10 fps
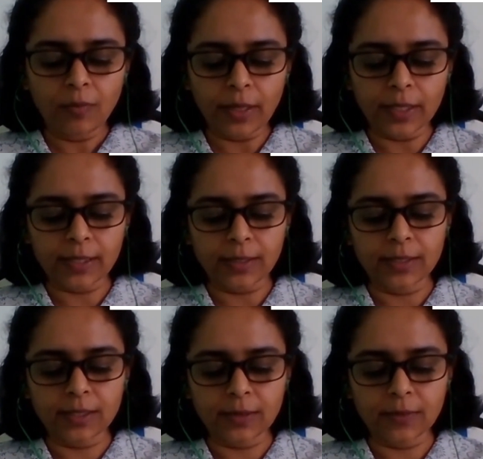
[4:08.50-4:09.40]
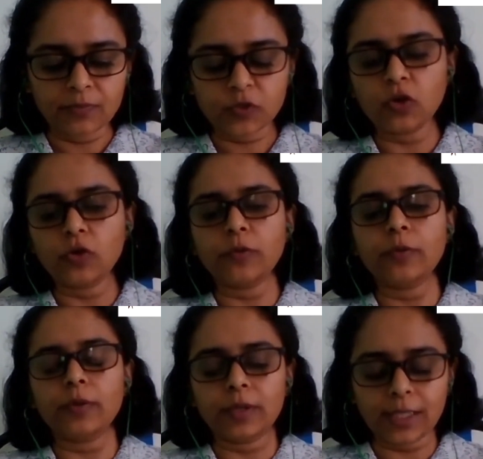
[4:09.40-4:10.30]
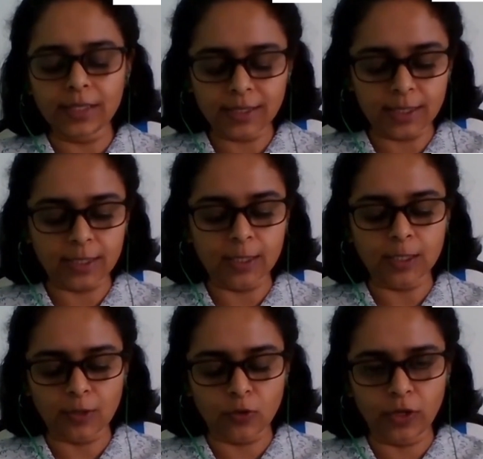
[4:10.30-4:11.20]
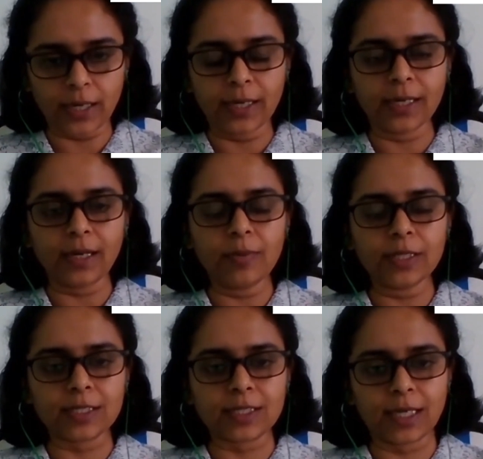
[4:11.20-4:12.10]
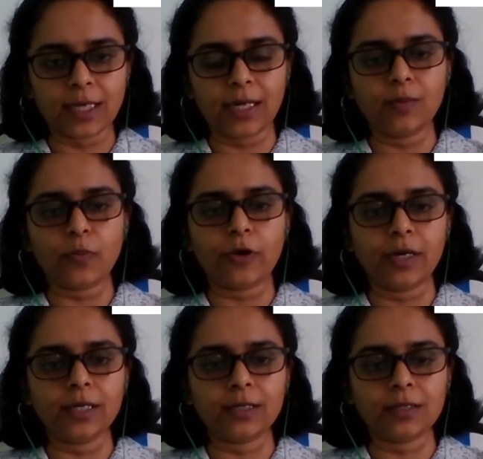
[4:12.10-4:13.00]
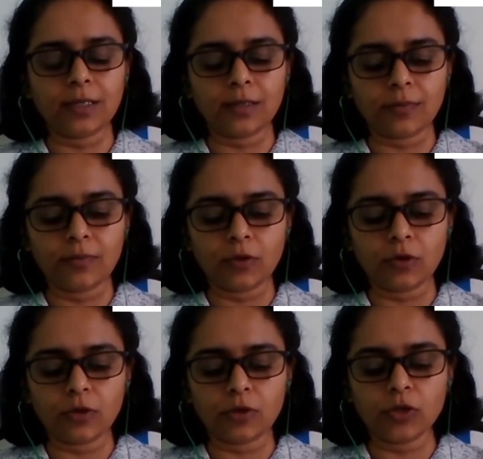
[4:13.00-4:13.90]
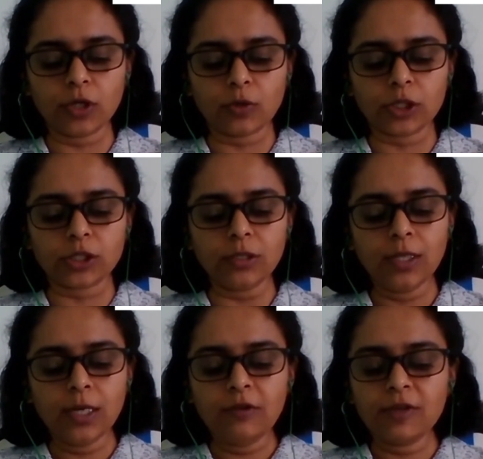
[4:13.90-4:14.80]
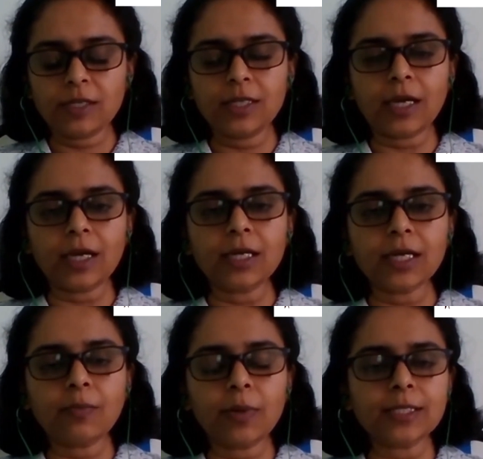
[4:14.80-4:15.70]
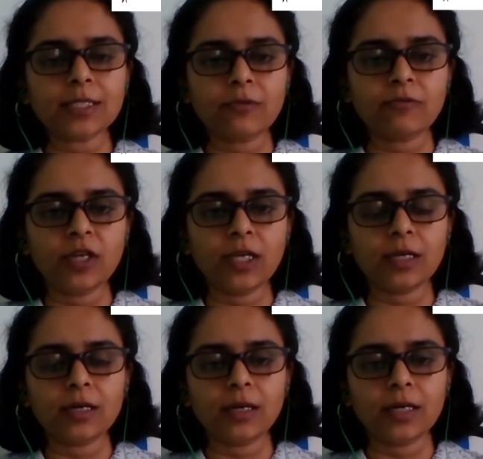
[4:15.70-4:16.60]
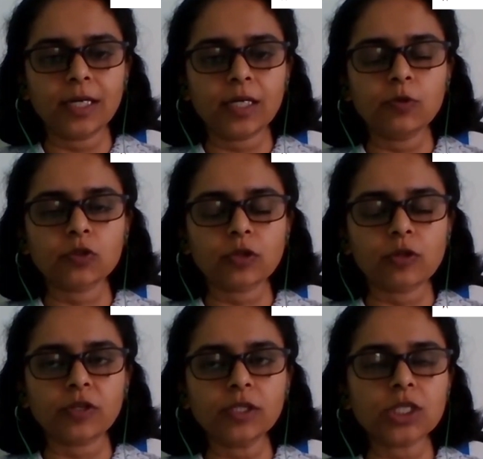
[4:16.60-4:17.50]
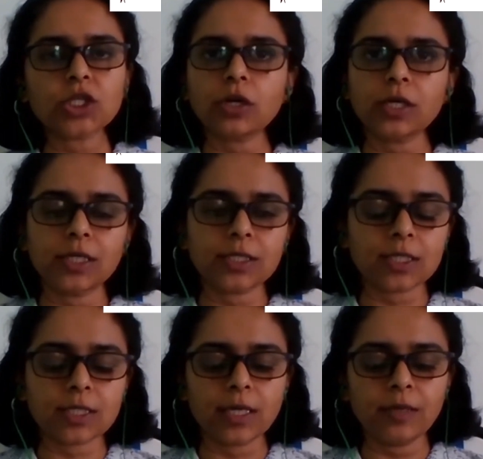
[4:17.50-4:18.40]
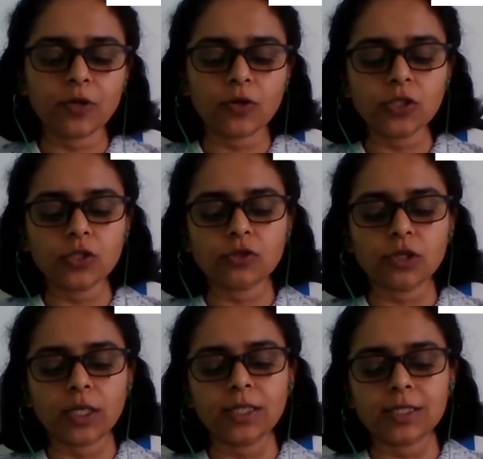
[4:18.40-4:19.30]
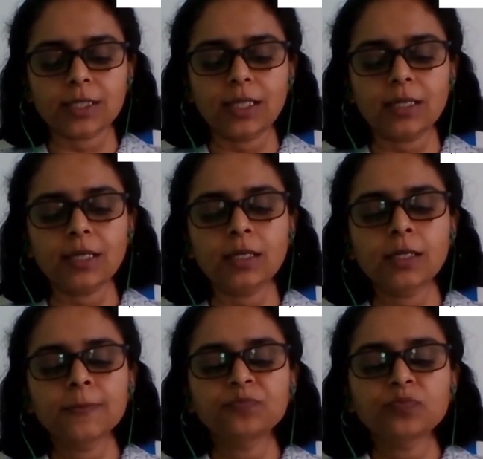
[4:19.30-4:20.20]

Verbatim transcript: But uh, the, so uh, yes, it's, it's a good idea. But the second point to the, or to the question, whether they can replace FD and debt mutual funds, not necessarily because you should understand that